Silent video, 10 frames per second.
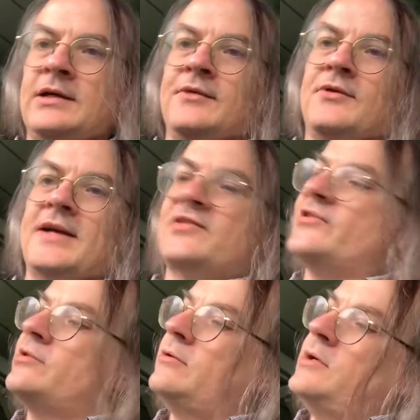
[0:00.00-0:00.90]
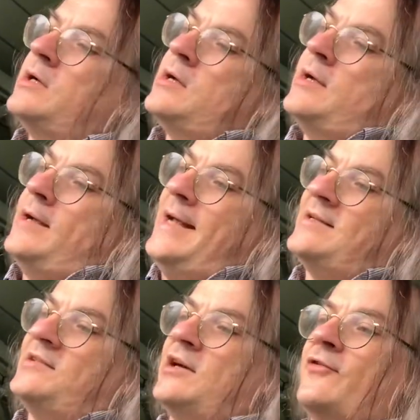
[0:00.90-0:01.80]
this is a
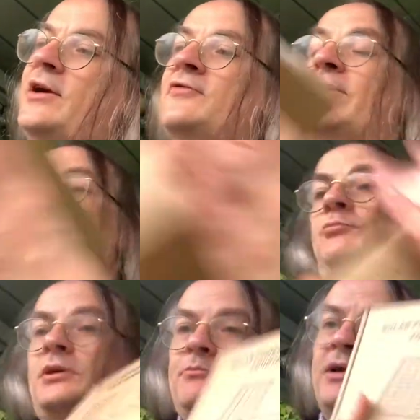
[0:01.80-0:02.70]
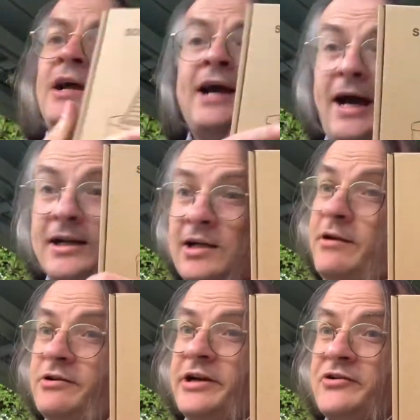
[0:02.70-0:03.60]
set of our fountain pump. And I know
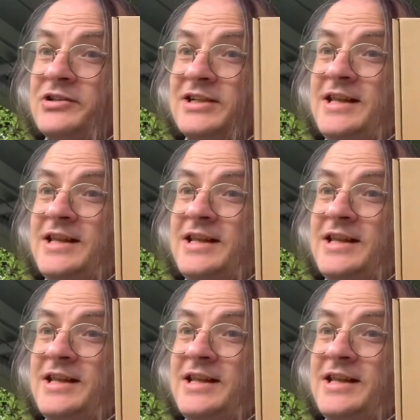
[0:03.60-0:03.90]
you're not interested in